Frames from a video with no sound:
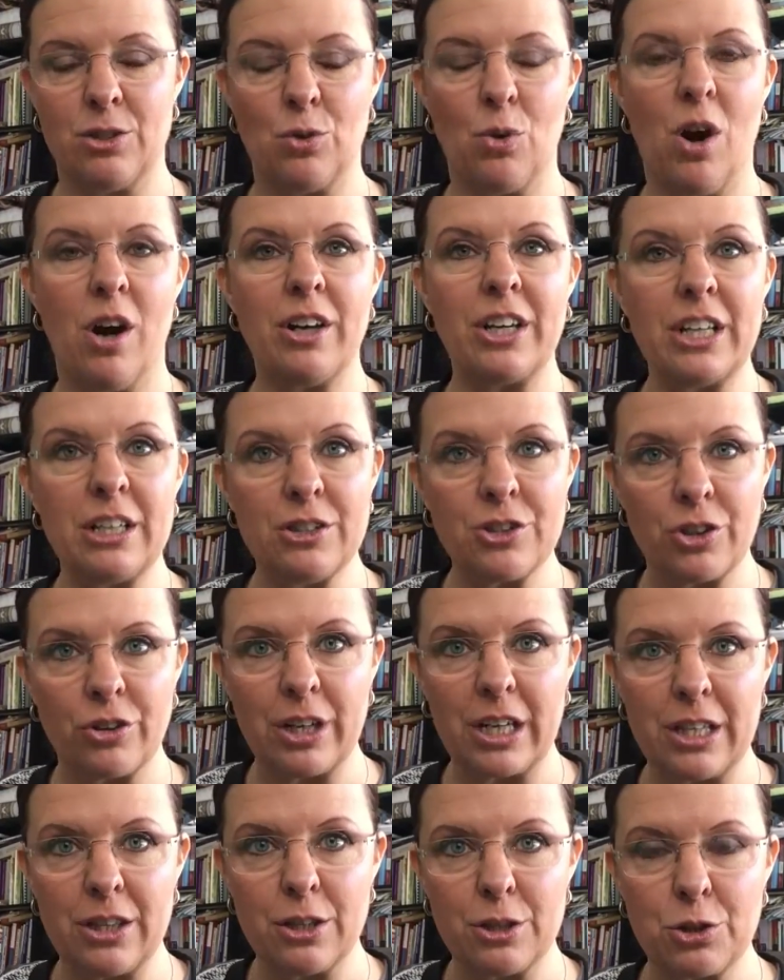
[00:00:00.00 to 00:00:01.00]
So onions are
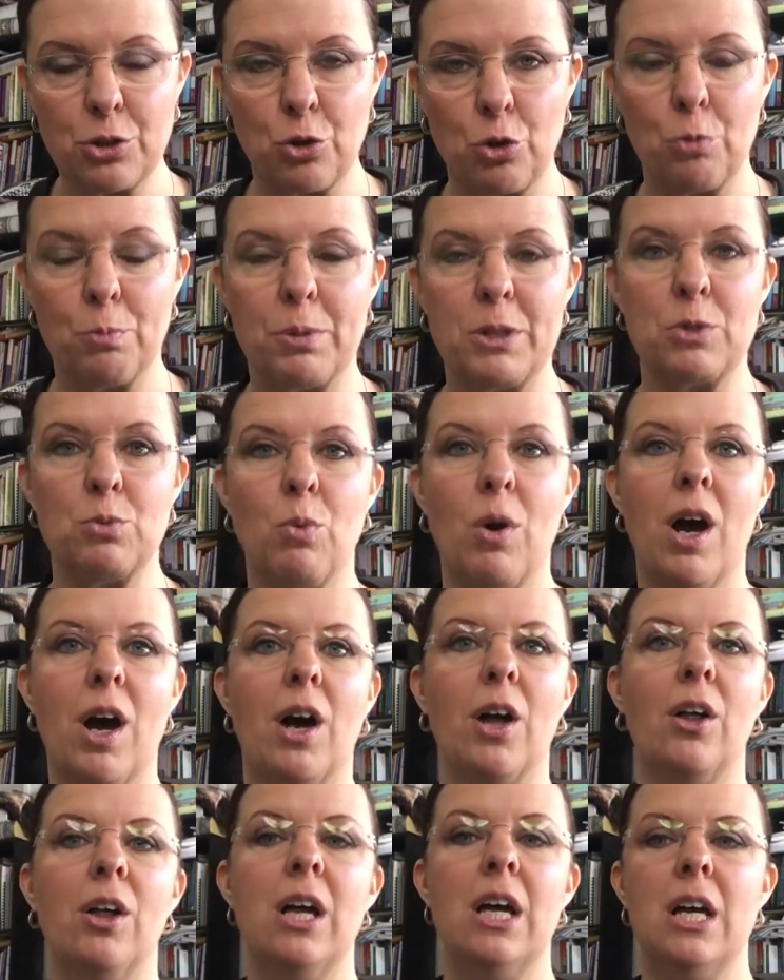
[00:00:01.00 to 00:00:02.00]
in this group as
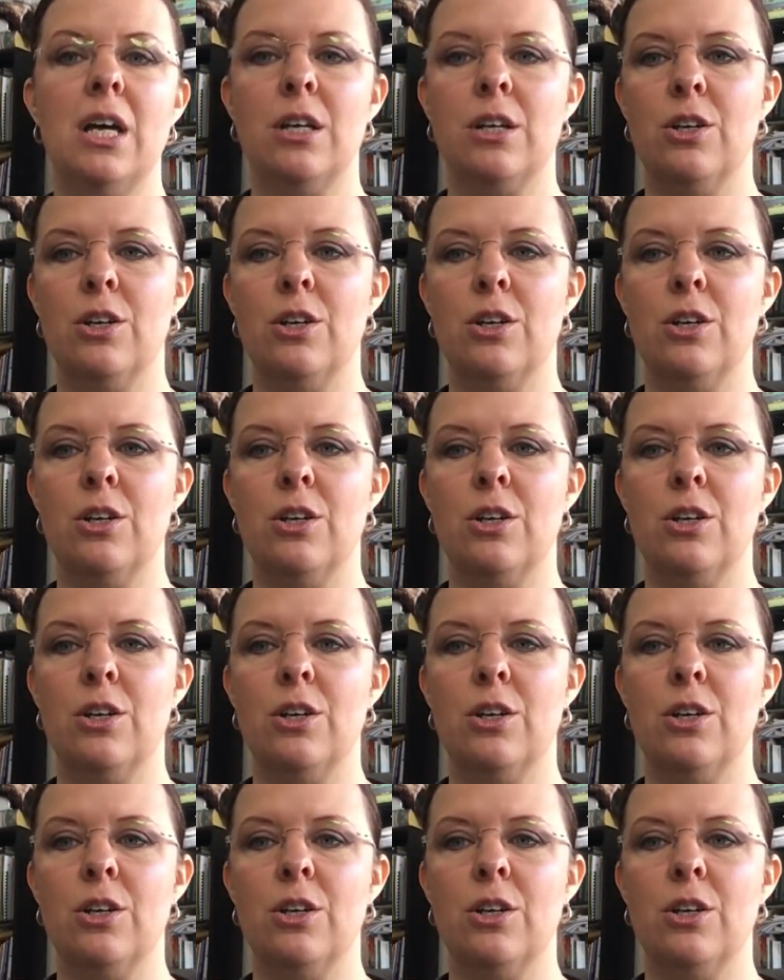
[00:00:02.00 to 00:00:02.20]
well.